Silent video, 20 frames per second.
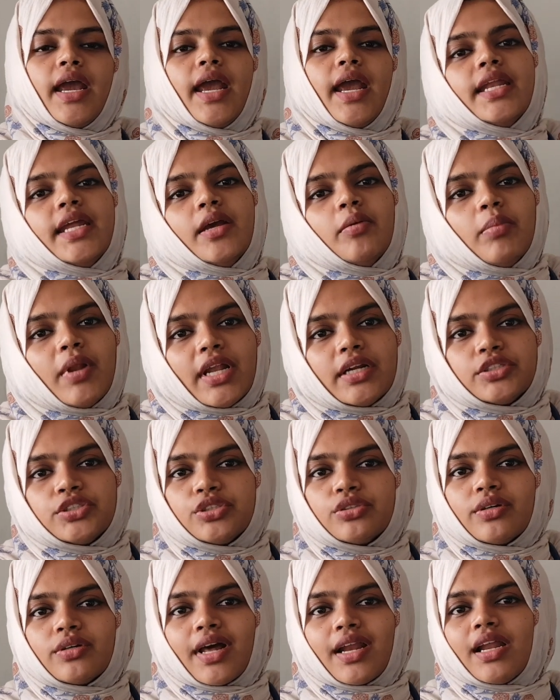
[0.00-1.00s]
Any blood
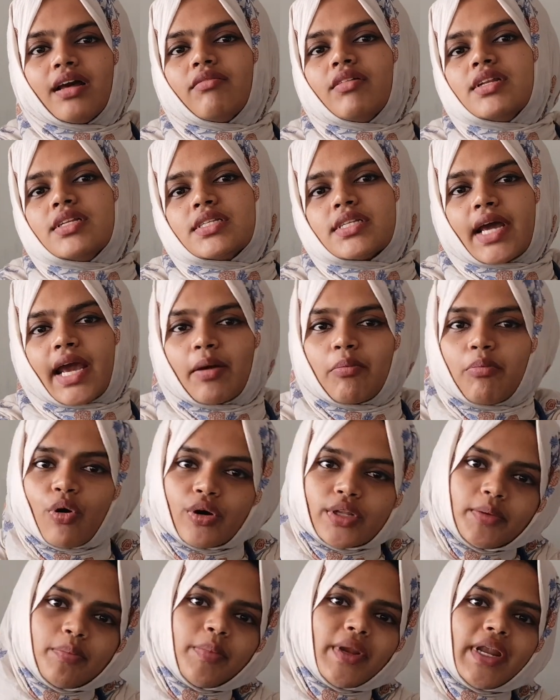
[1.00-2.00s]
sugar levels
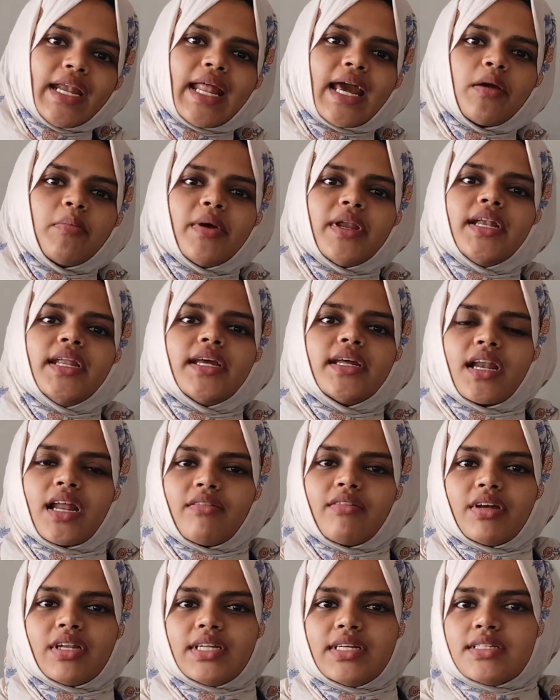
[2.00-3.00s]
above the pre-diabetic
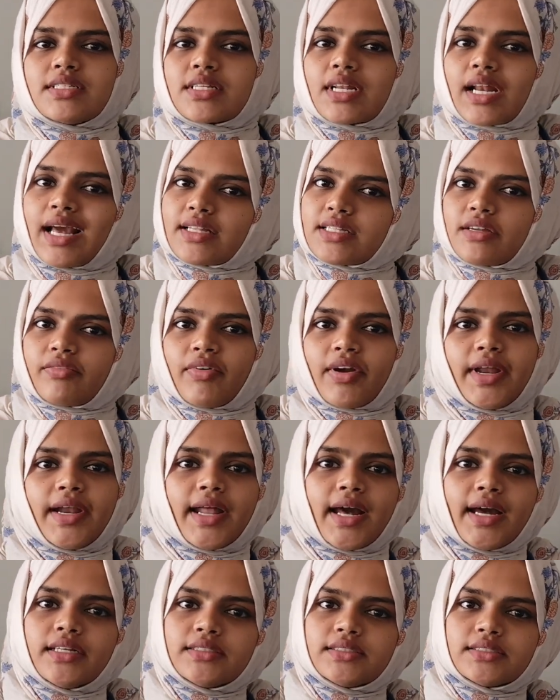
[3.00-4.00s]
level is
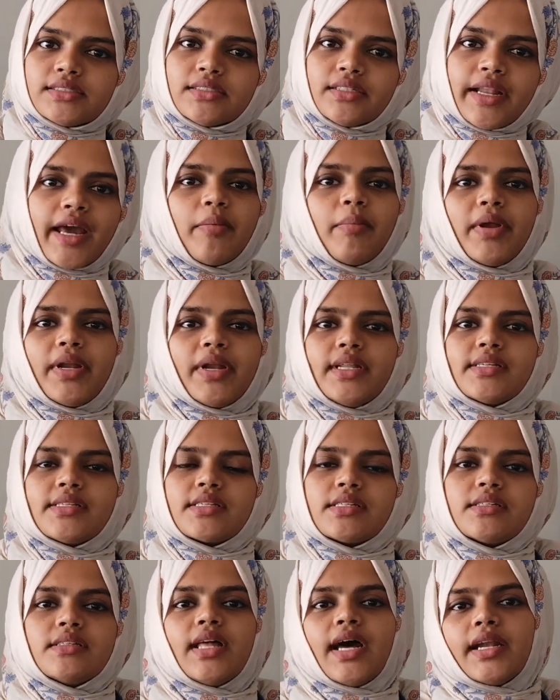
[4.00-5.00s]
classified as
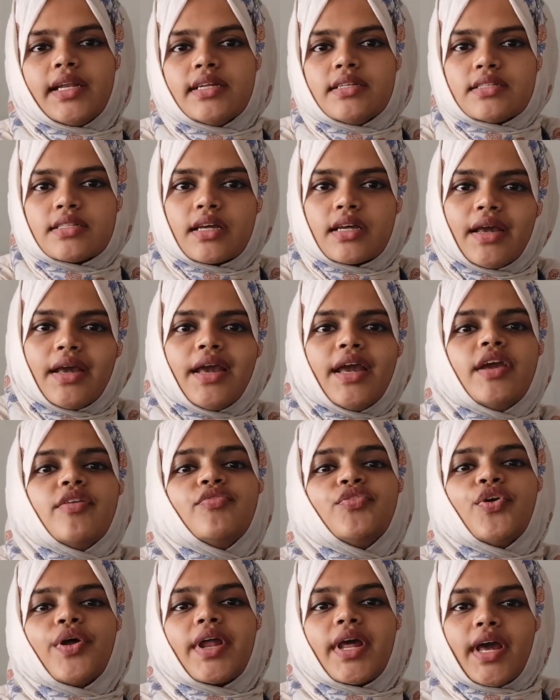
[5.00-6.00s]
diabetes. That is,
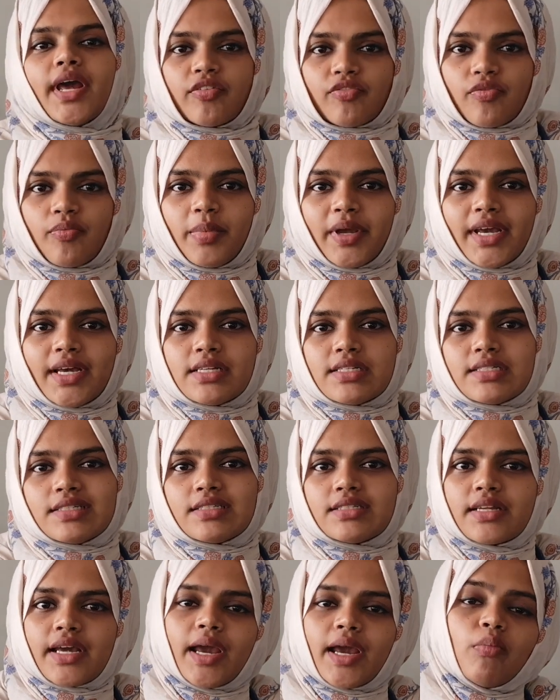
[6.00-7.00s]
if your FBS
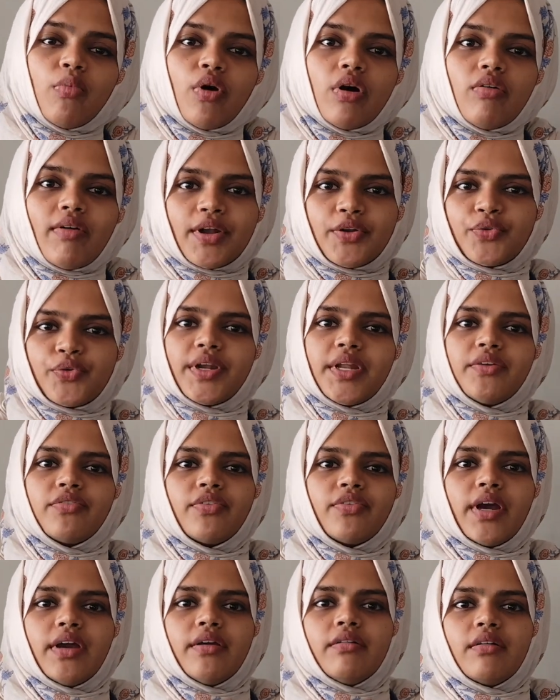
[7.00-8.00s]
is above
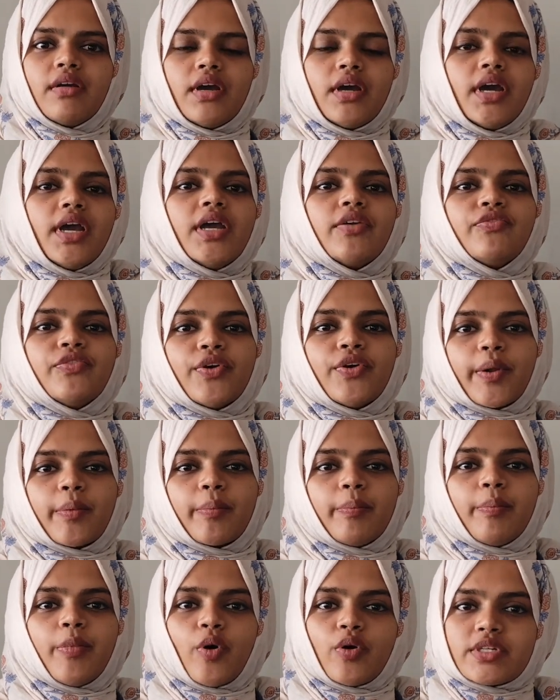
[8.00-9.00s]
125, if your
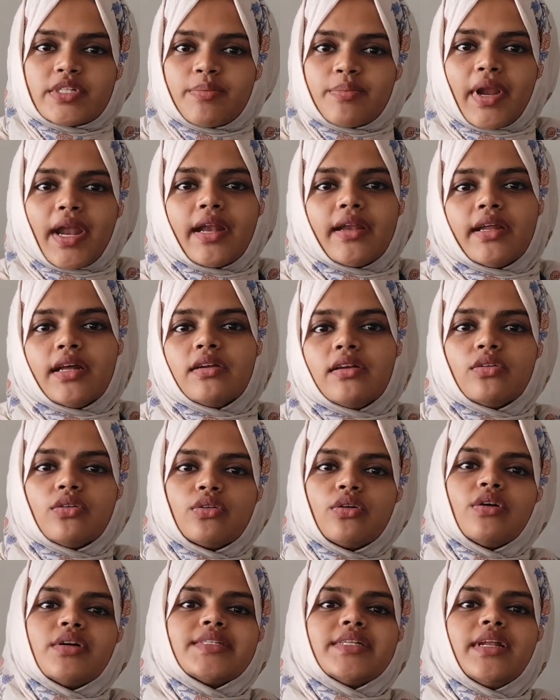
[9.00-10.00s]
postprandial
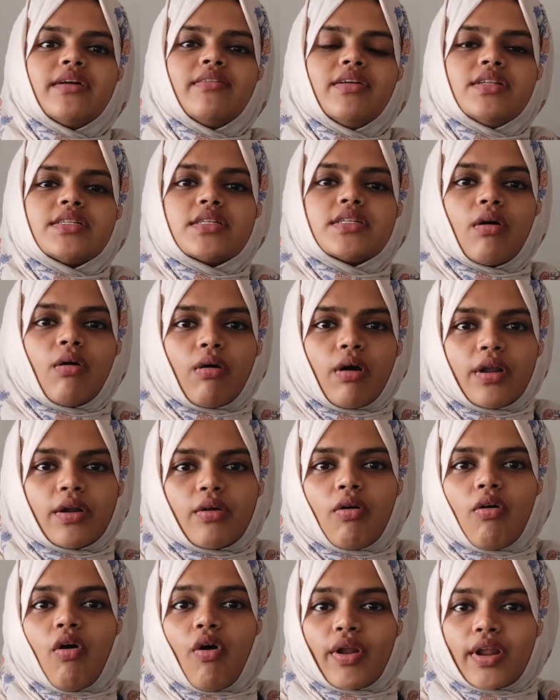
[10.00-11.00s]
glucose levels
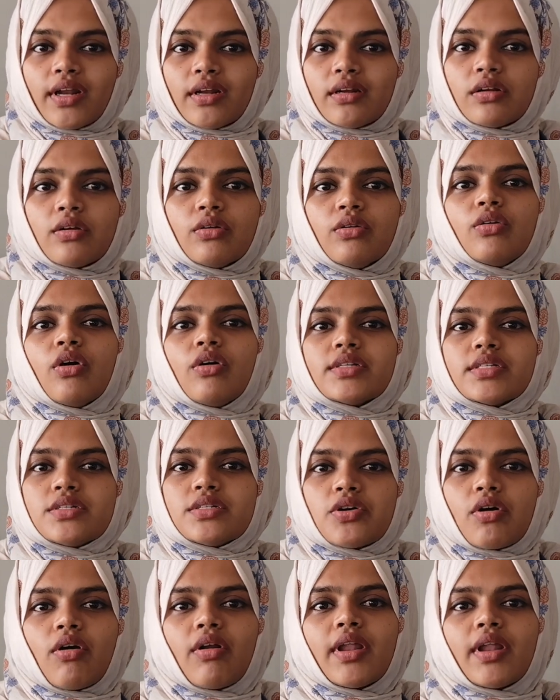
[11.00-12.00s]
or oral glucose
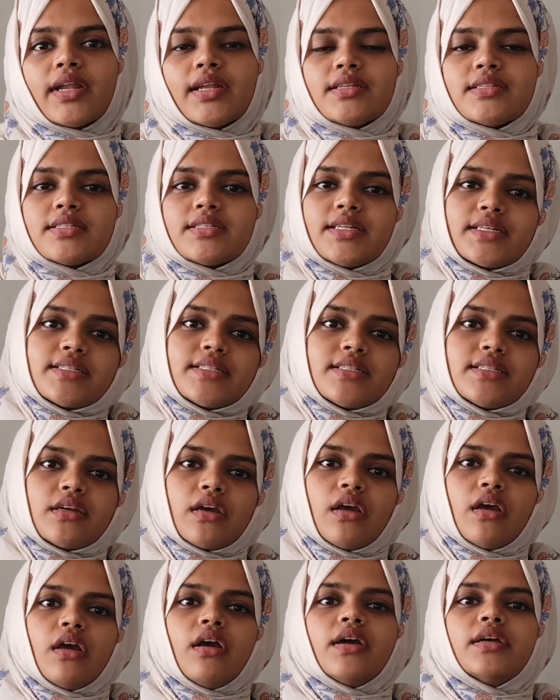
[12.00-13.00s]
tolerance
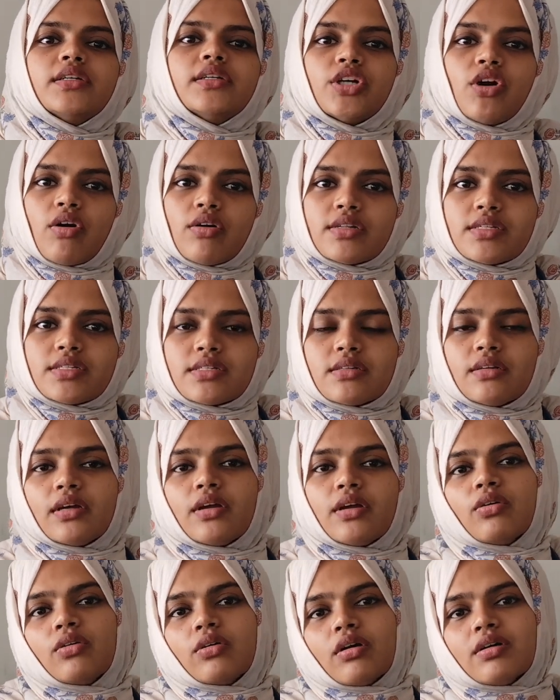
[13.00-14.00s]
test shows
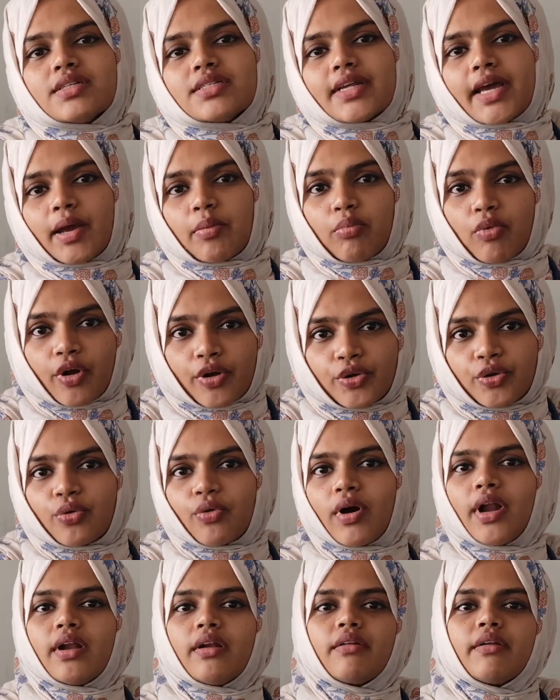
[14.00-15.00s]
glucose above
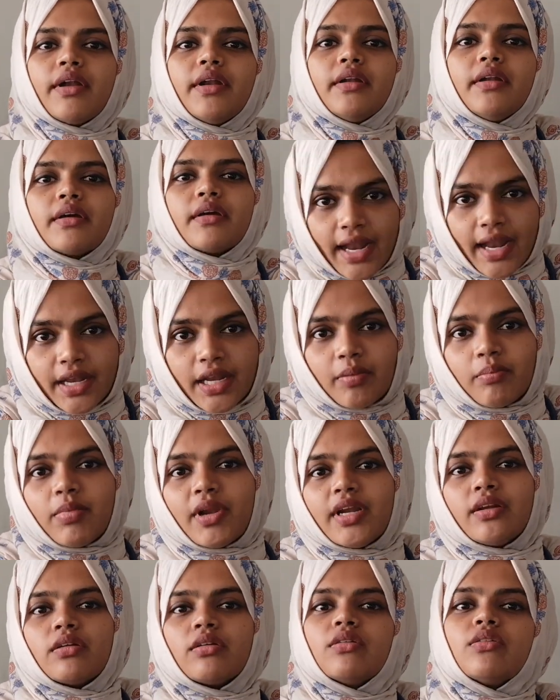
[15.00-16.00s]
200, random
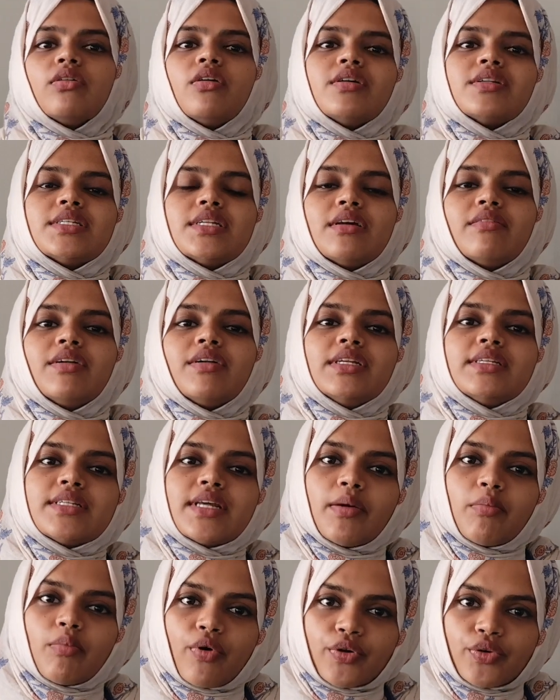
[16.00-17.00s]
blood glucose level
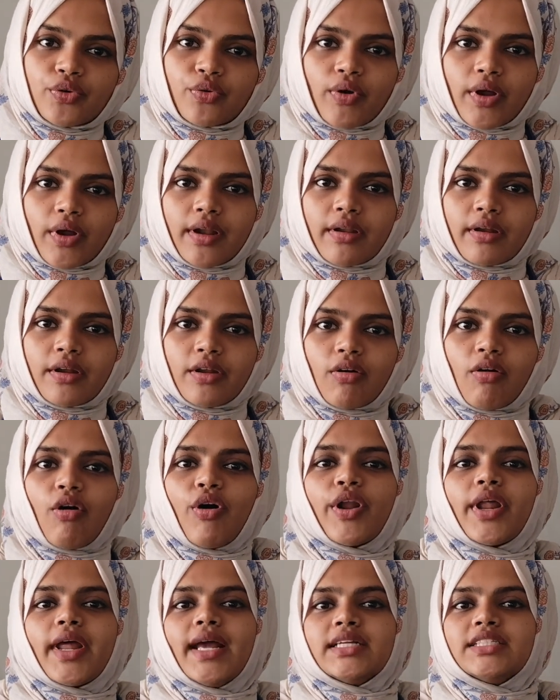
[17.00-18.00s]
is above 200
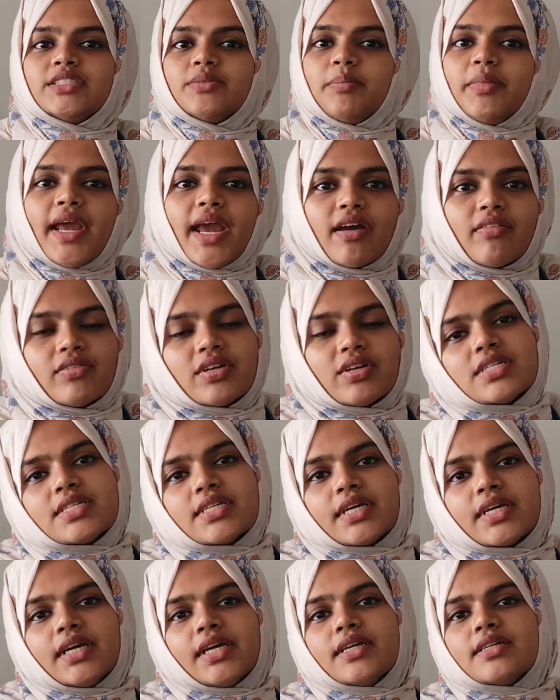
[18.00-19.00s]
or
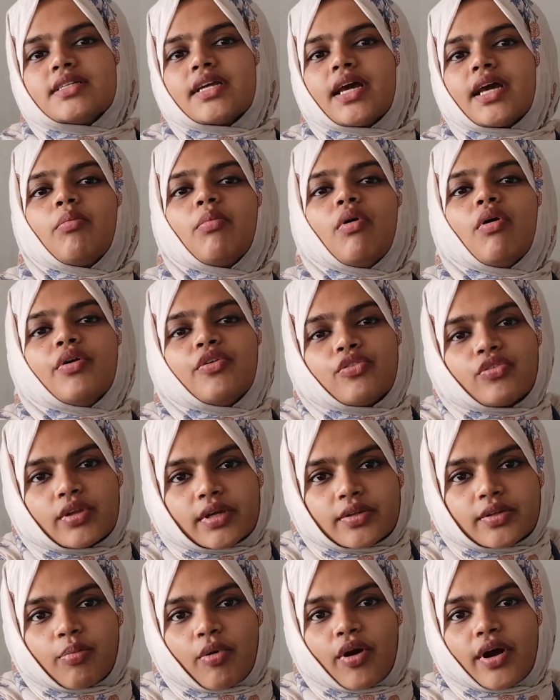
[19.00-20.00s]
HbA1c is above
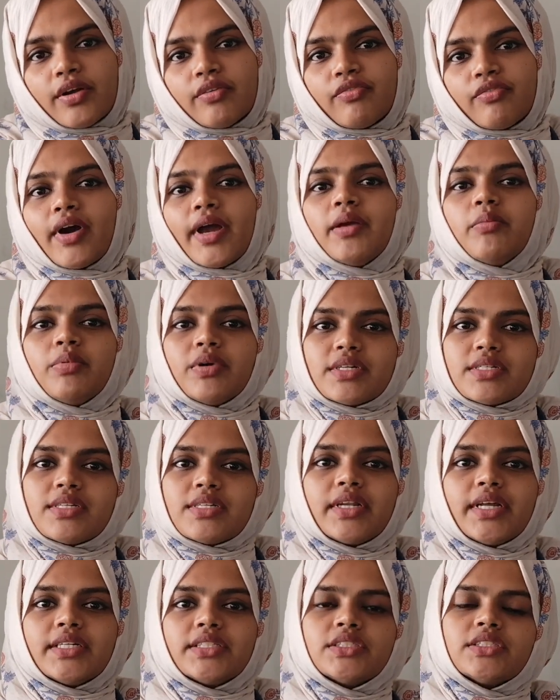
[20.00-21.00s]

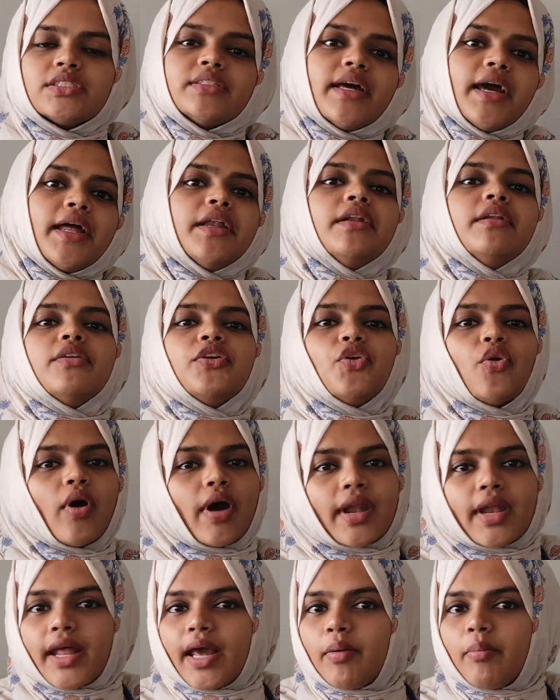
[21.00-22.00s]
6.5%, then you
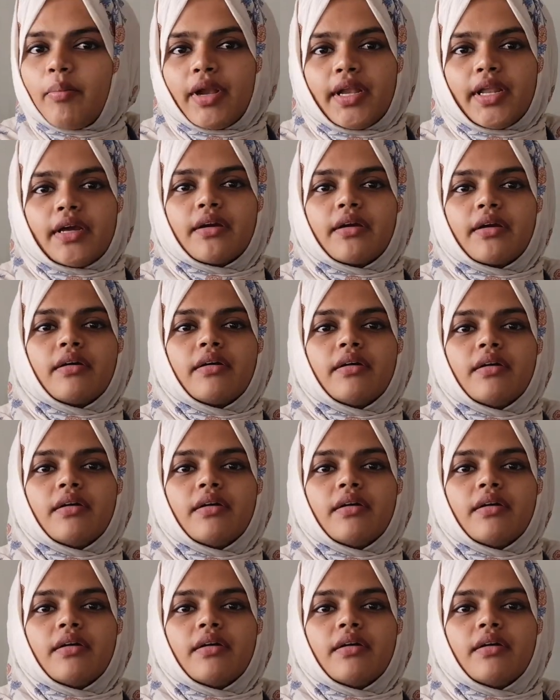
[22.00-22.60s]
are diabetic.